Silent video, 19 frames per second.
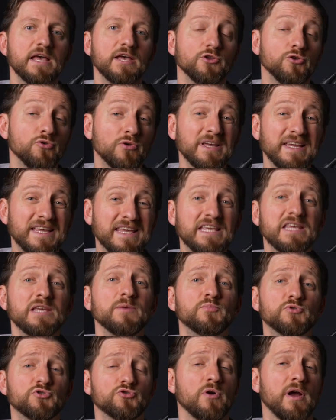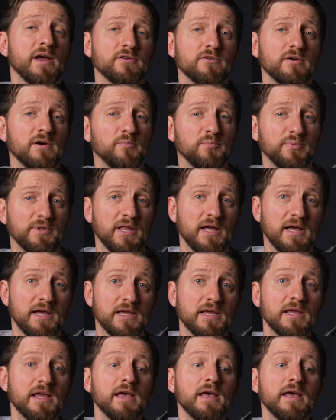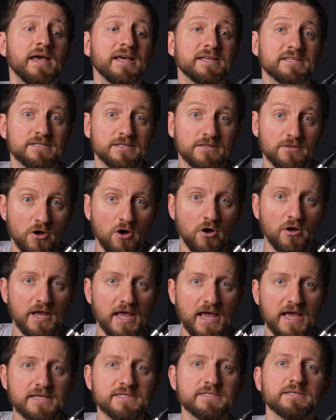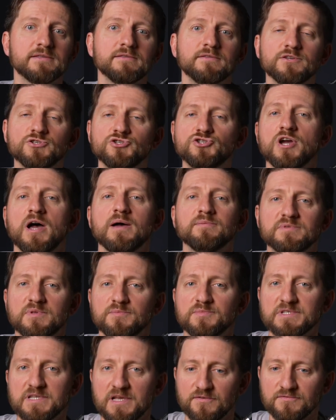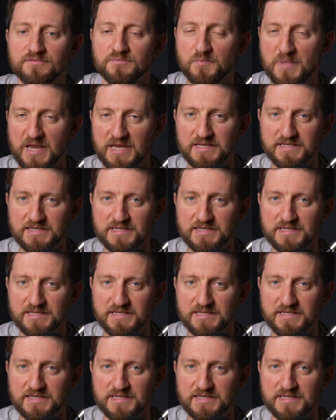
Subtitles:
You can keep trying to apply as long as the jobs themselves make